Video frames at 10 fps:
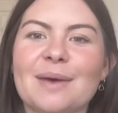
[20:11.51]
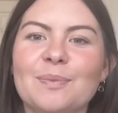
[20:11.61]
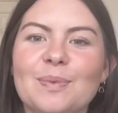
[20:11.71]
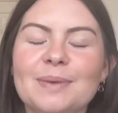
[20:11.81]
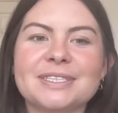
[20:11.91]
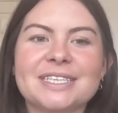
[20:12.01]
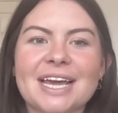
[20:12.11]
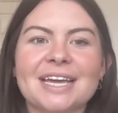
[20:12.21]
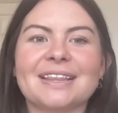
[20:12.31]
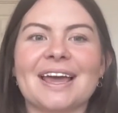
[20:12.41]
and we were
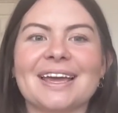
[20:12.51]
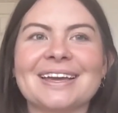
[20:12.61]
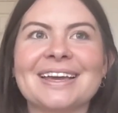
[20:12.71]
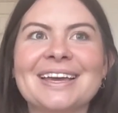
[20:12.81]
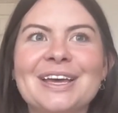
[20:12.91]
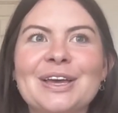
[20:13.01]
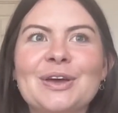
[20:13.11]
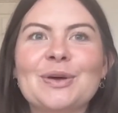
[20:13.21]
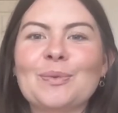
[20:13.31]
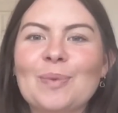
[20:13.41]
saying like,
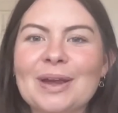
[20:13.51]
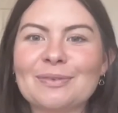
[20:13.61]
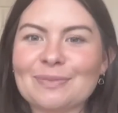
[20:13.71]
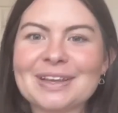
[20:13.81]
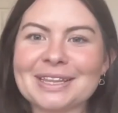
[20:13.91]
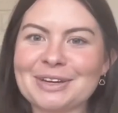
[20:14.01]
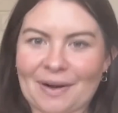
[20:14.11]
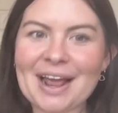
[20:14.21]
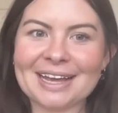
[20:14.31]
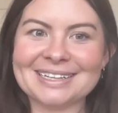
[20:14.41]
we're really
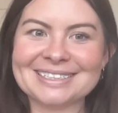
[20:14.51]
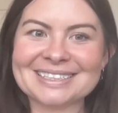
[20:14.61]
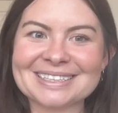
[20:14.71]
great.